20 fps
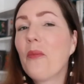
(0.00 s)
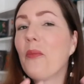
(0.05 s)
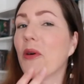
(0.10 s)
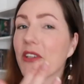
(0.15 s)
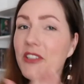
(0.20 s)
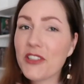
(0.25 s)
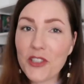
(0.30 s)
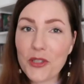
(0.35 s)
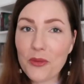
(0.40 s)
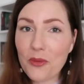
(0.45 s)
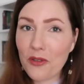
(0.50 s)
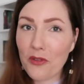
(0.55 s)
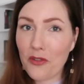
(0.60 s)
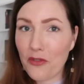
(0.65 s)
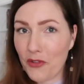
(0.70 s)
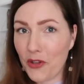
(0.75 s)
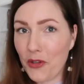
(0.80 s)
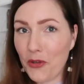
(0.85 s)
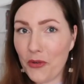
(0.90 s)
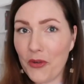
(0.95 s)
booktuber
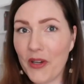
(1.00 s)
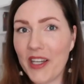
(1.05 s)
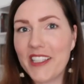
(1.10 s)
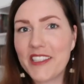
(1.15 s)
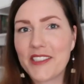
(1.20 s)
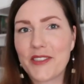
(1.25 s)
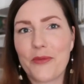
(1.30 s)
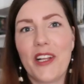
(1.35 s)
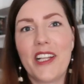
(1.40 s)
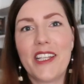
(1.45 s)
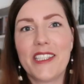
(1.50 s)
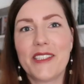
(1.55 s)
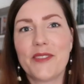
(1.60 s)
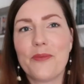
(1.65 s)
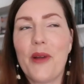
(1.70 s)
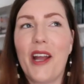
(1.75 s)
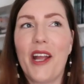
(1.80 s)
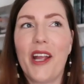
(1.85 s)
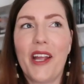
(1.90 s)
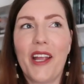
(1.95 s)
review as well as
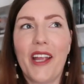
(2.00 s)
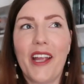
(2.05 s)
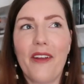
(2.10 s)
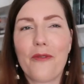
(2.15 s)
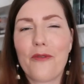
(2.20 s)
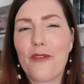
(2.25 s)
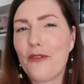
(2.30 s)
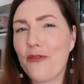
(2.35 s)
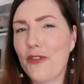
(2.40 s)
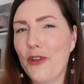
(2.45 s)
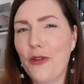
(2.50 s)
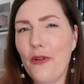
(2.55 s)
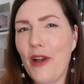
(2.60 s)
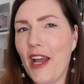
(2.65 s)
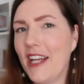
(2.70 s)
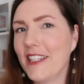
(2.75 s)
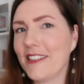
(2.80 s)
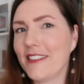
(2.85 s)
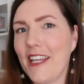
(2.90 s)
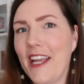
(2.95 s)
my review
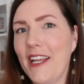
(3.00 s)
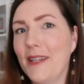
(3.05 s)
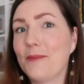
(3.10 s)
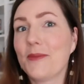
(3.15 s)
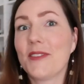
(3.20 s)
as a